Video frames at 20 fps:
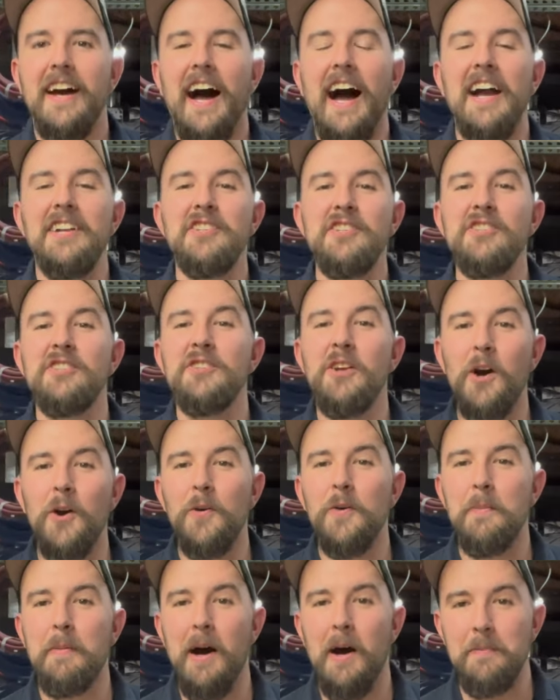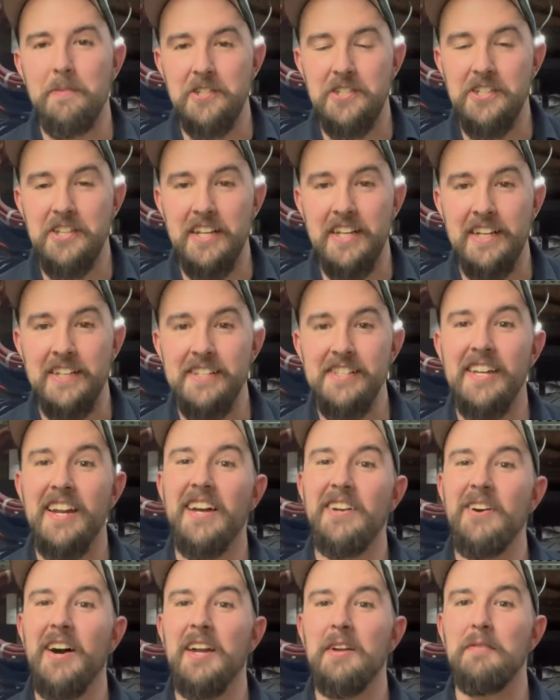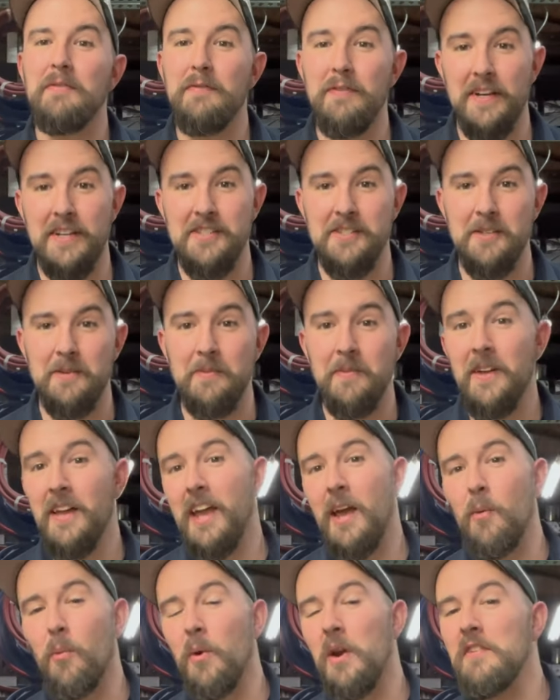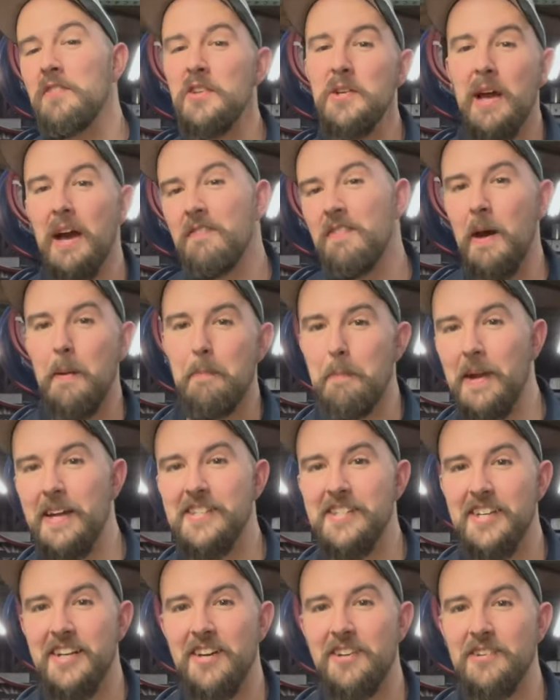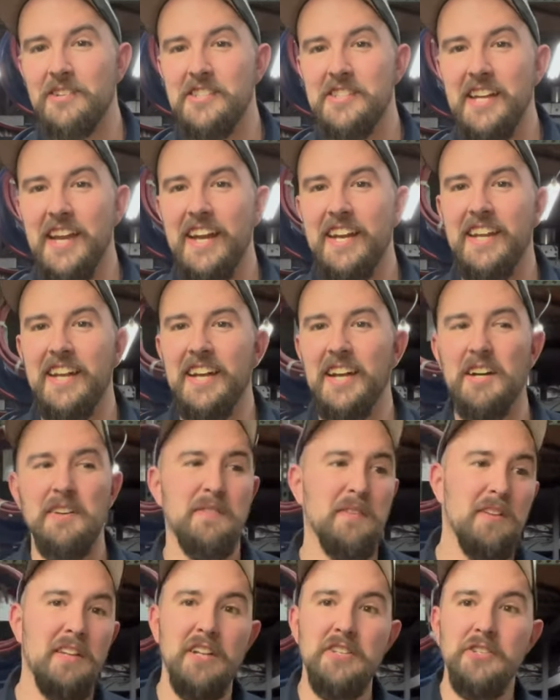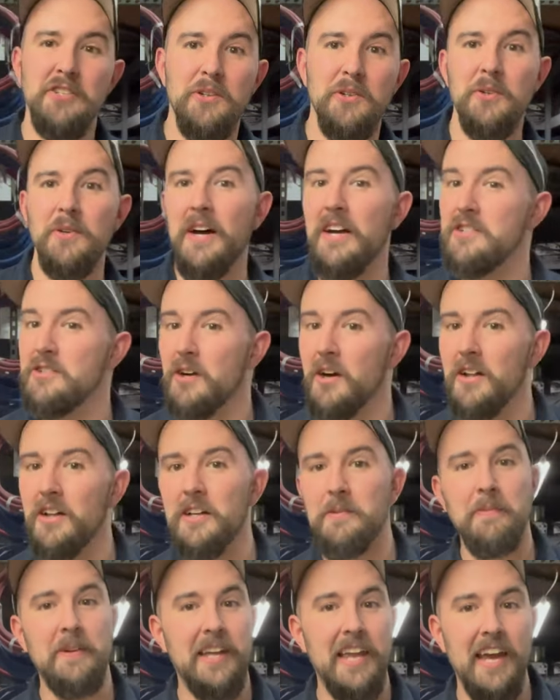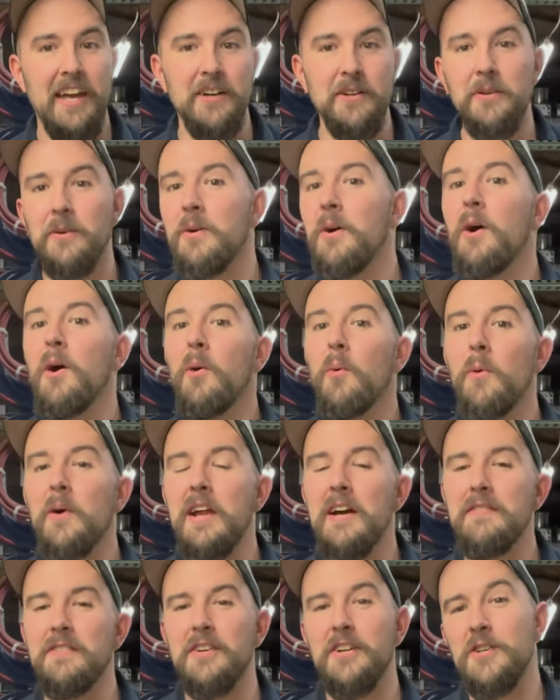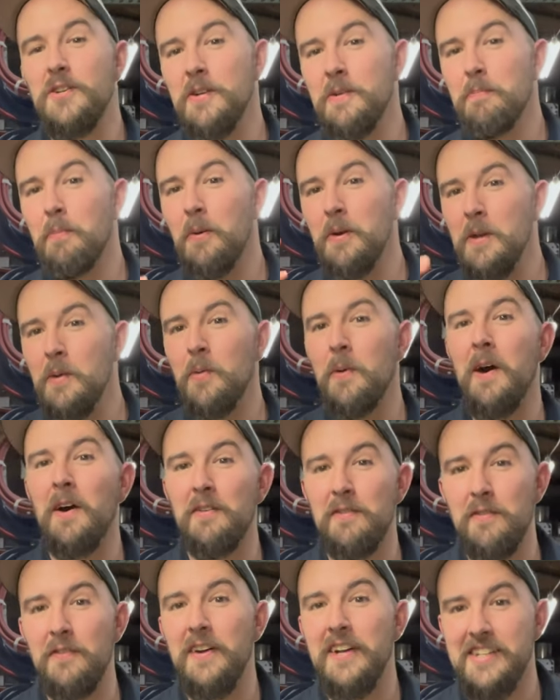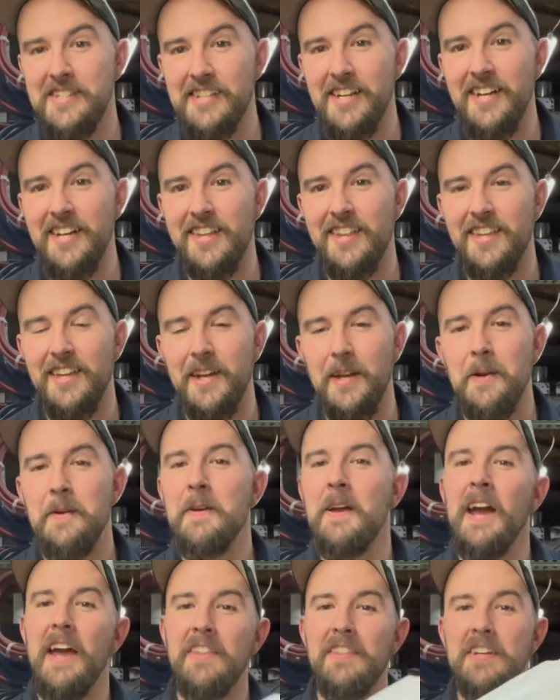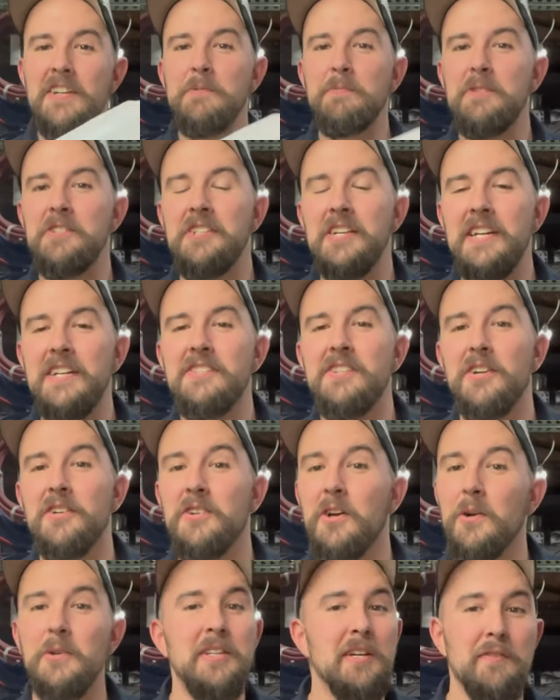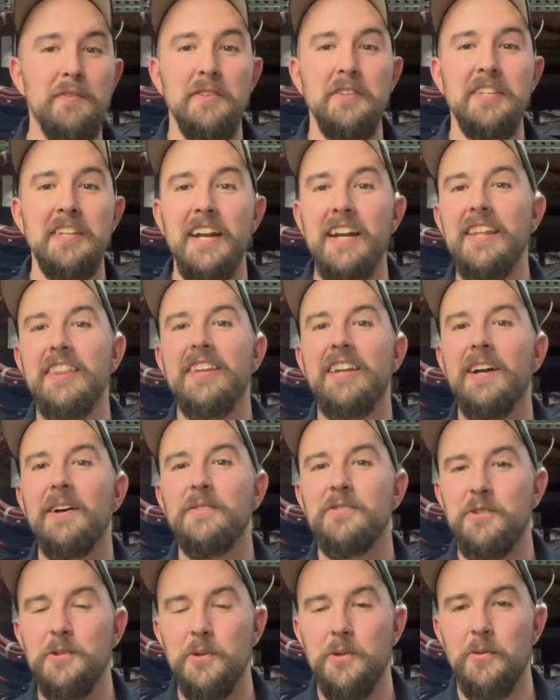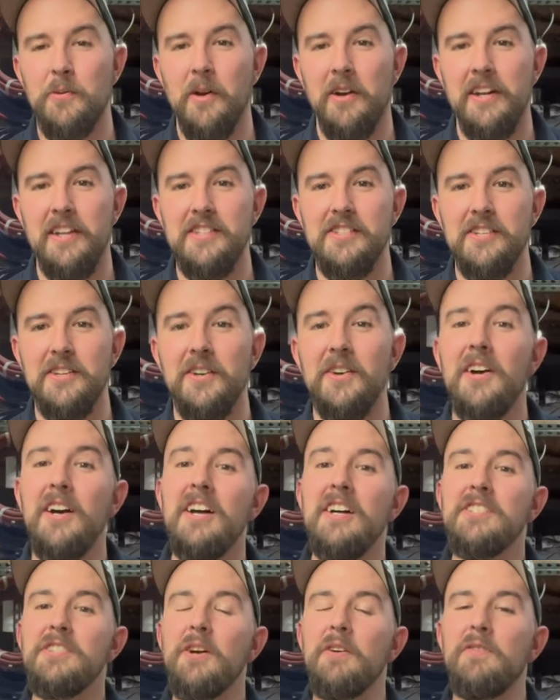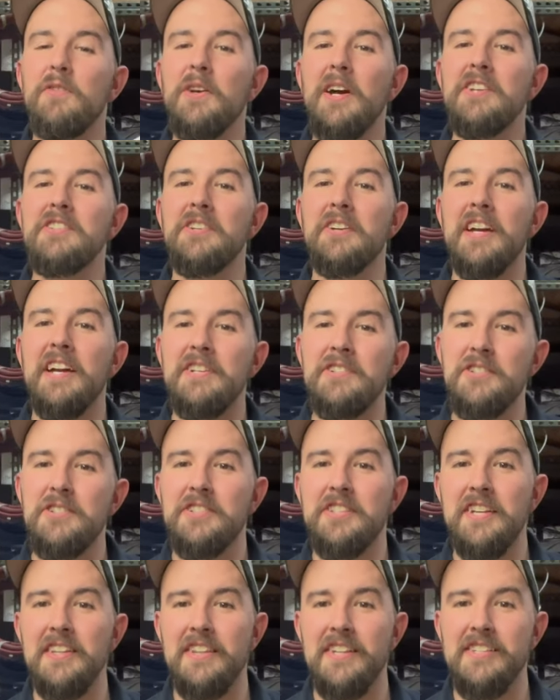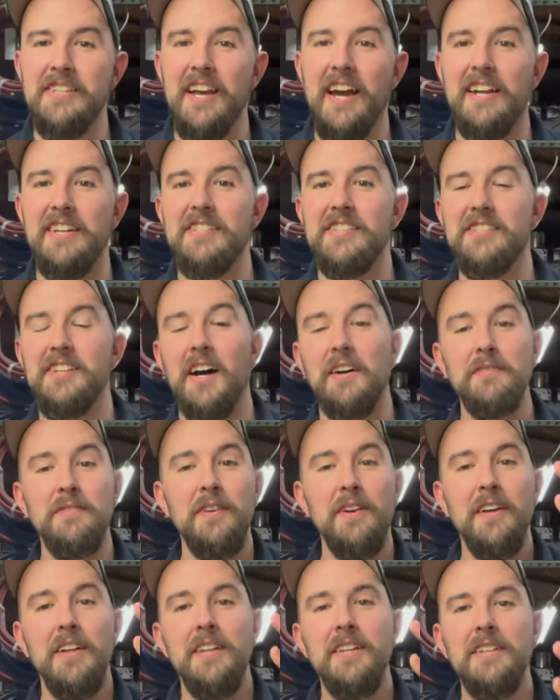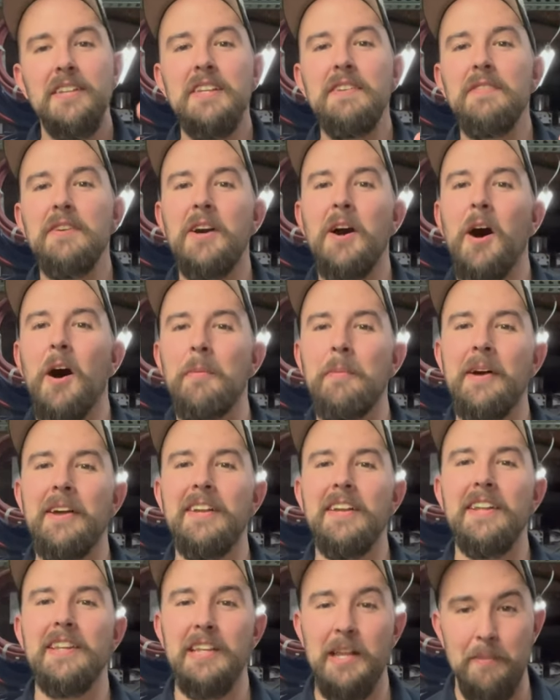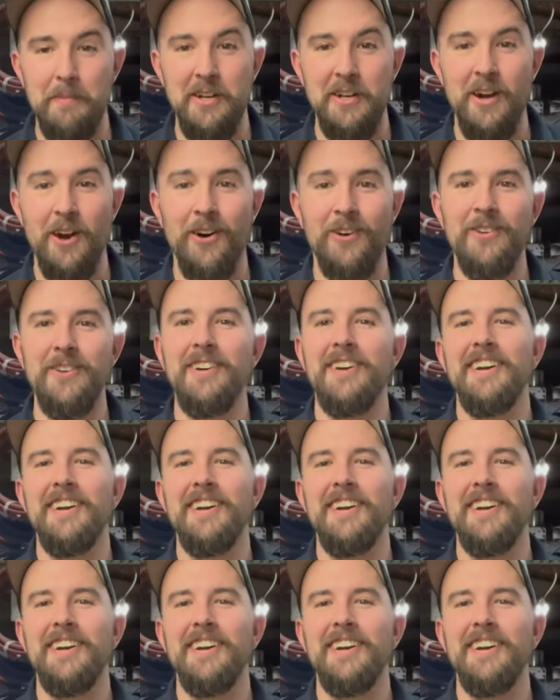I just know about machines and I know how to fix them. And whenever you have that basic understanding of electrical, hydraulic, mechanical, whatever, you can pretty well fix anything. And these machines are no different than anything else you would run into. So if you guys are interested in this kind of stuff, leave a comment, let me know.